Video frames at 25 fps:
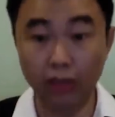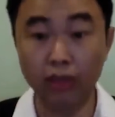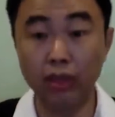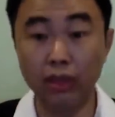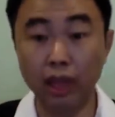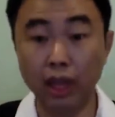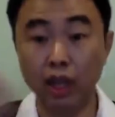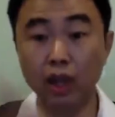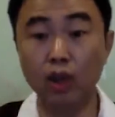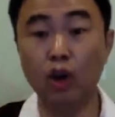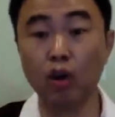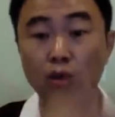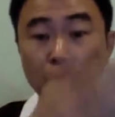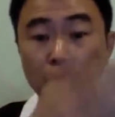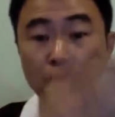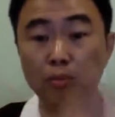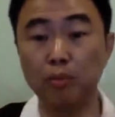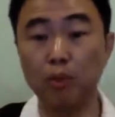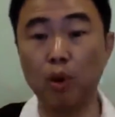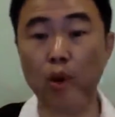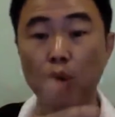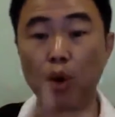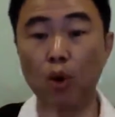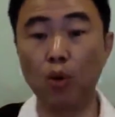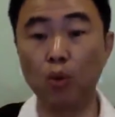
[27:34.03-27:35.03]
Think of
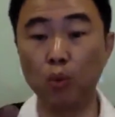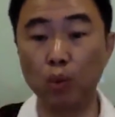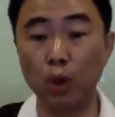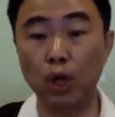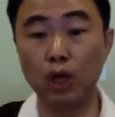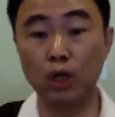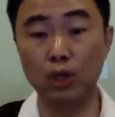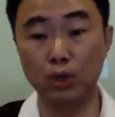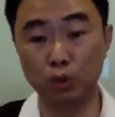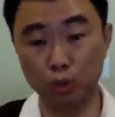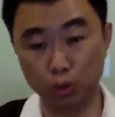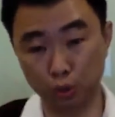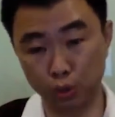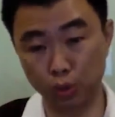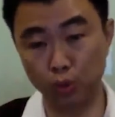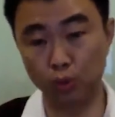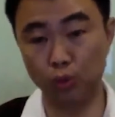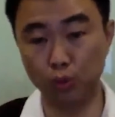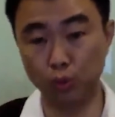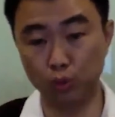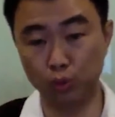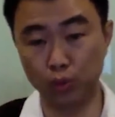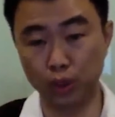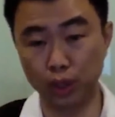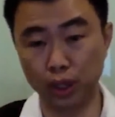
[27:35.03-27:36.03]
more work to do.
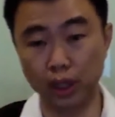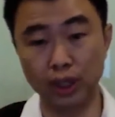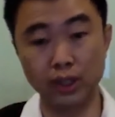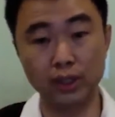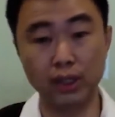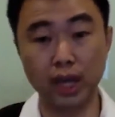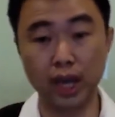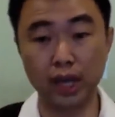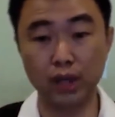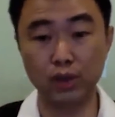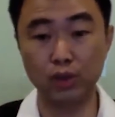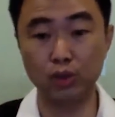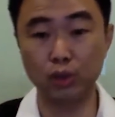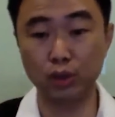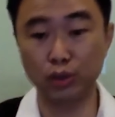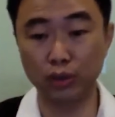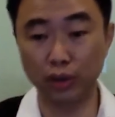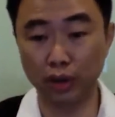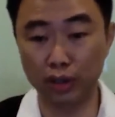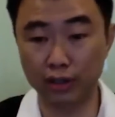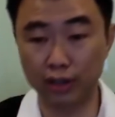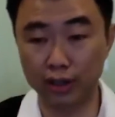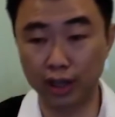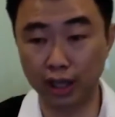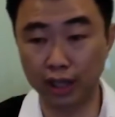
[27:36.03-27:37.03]
That is actual
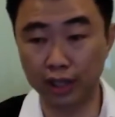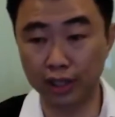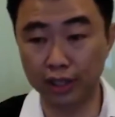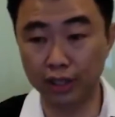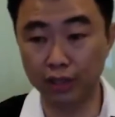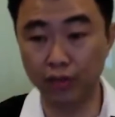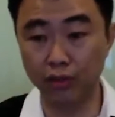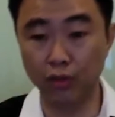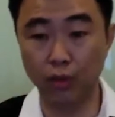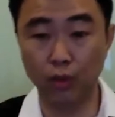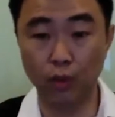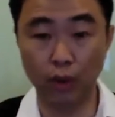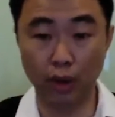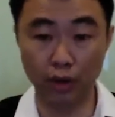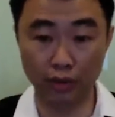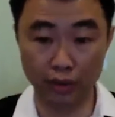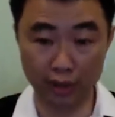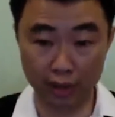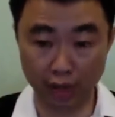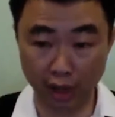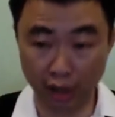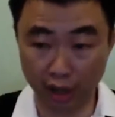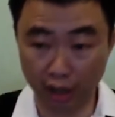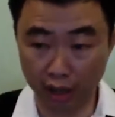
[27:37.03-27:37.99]
translation for wealth star.